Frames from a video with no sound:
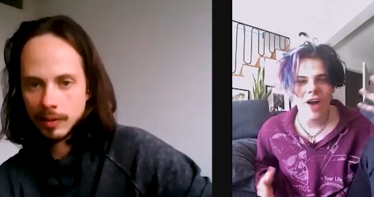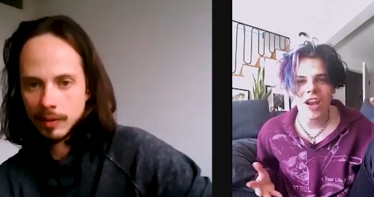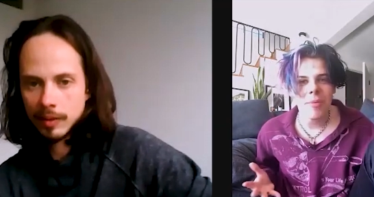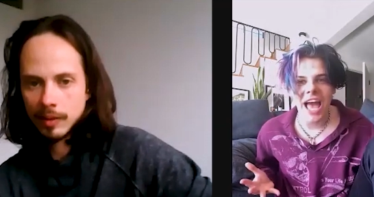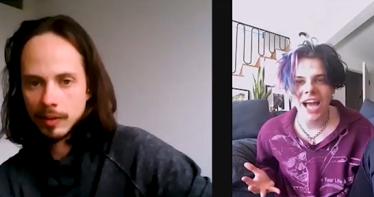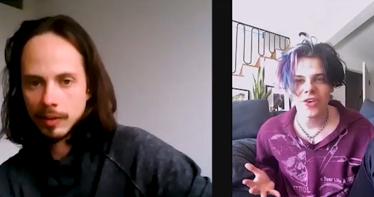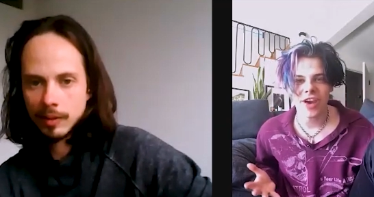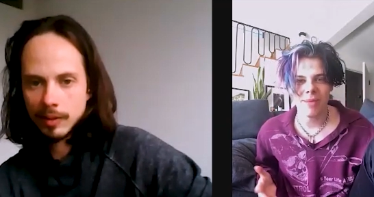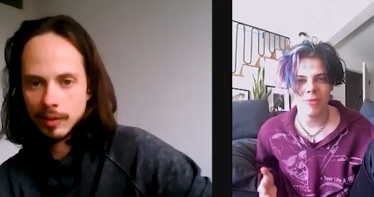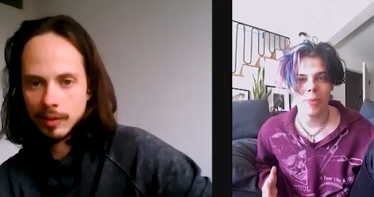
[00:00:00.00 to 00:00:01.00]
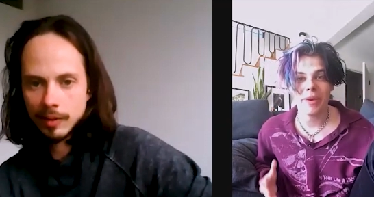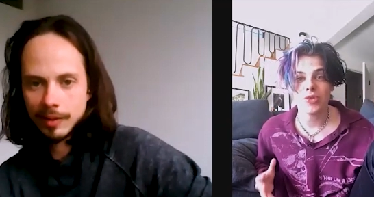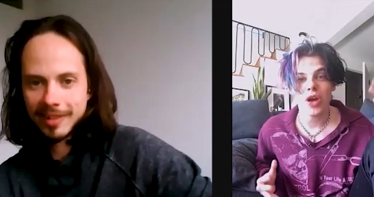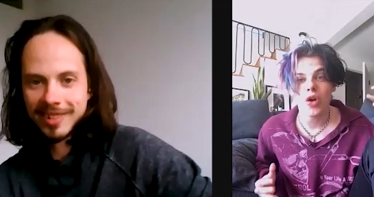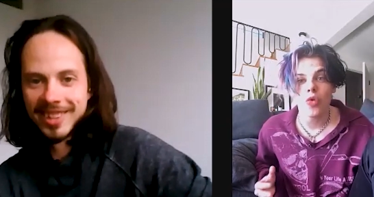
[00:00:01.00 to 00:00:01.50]
Speaker 1: can I be angry anymore?
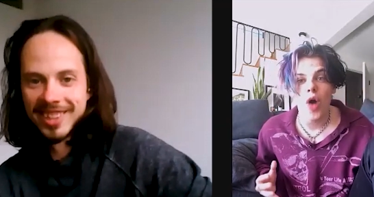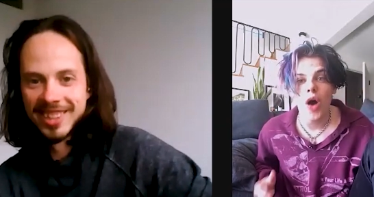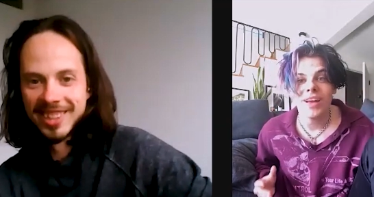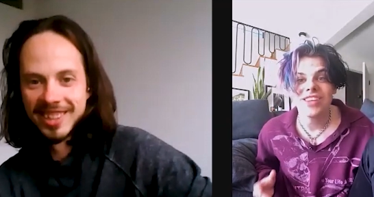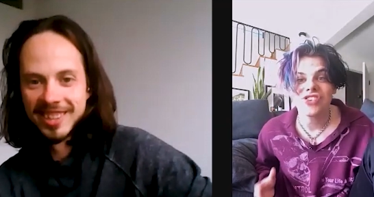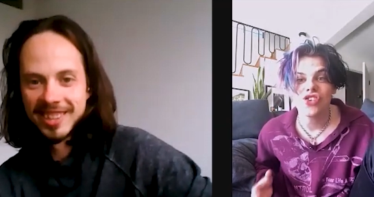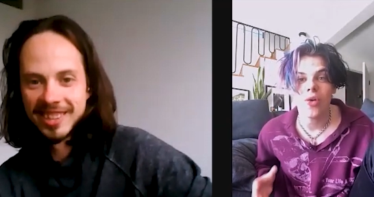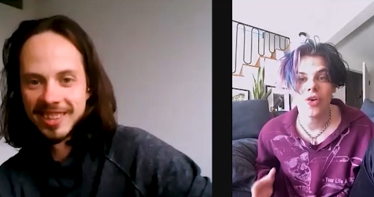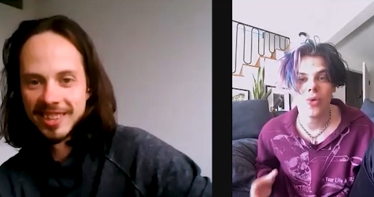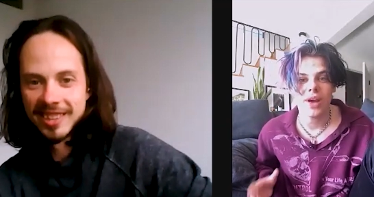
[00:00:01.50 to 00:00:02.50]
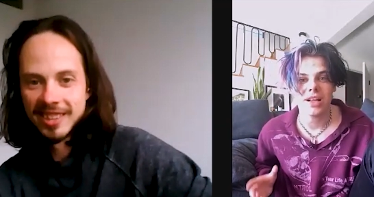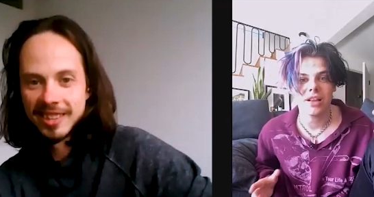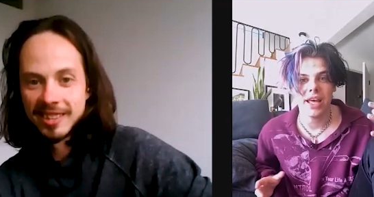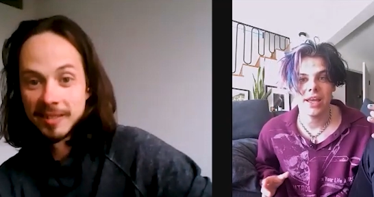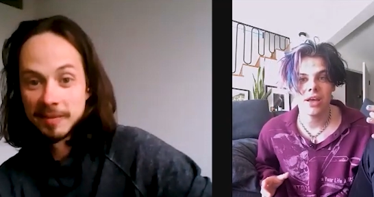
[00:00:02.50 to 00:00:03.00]
Because we're growing so
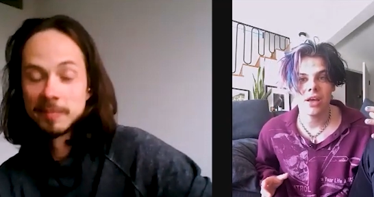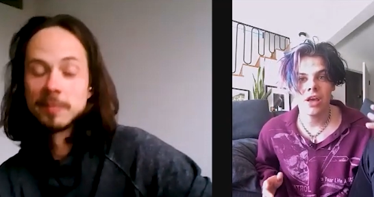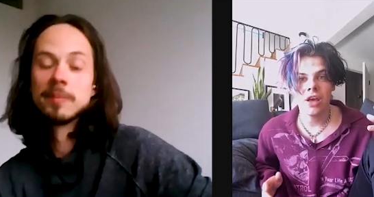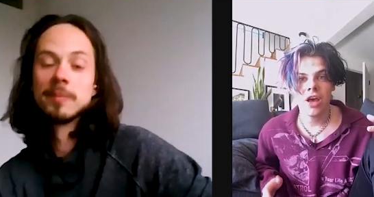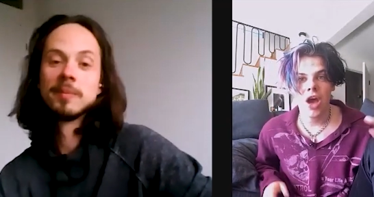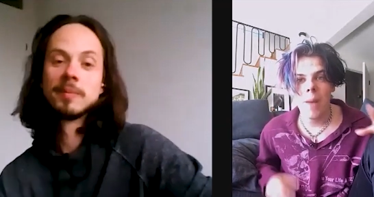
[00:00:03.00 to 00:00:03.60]
quickly, mm.